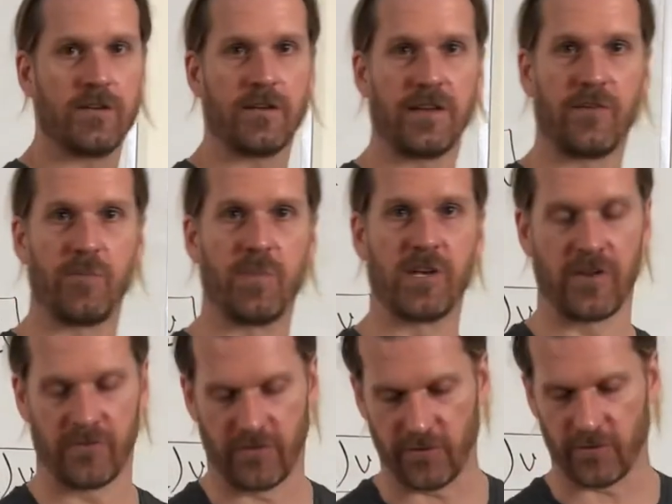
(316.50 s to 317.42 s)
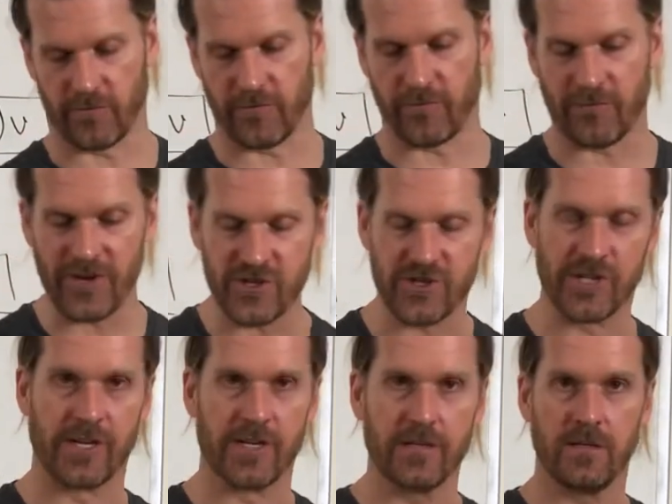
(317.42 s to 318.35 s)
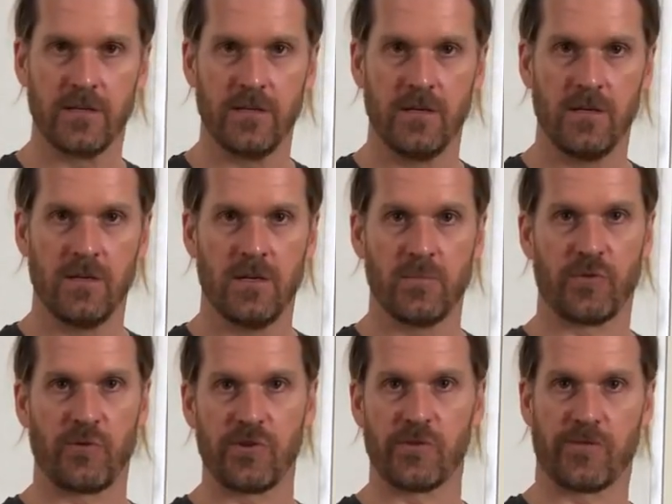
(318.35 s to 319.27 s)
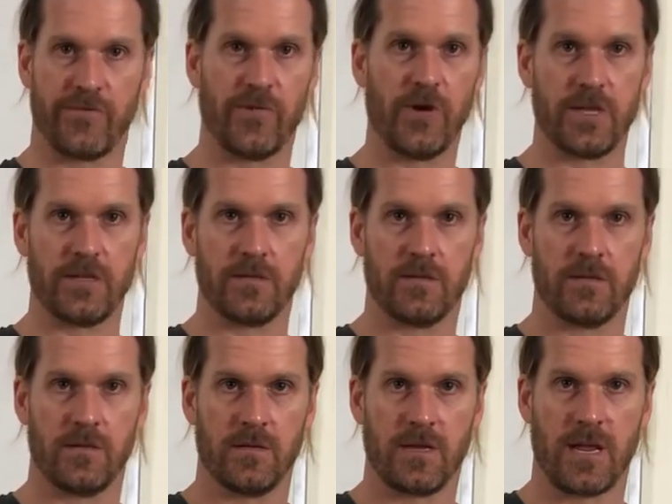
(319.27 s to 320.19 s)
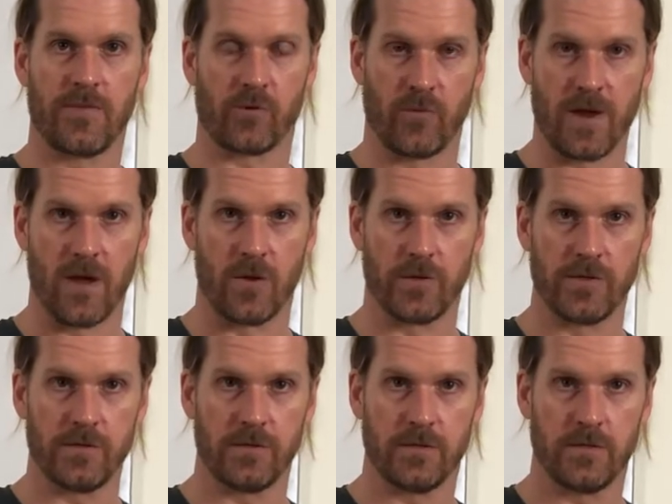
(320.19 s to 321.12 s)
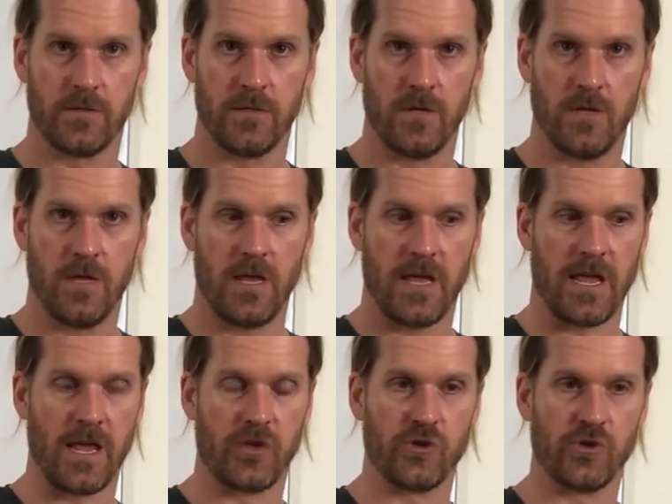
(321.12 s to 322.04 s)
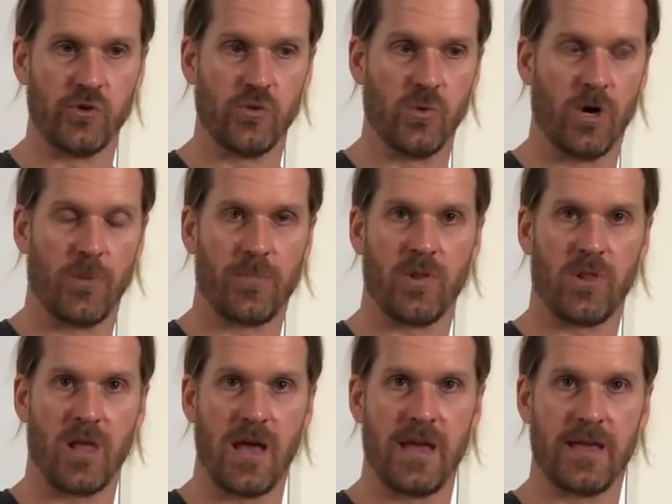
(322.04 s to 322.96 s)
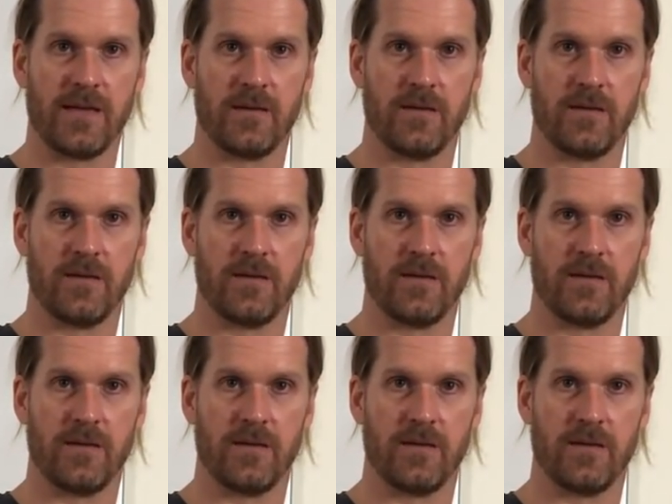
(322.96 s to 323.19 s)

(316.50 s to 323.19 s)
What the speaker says: is because there's friction between your foot and the ground, and you apply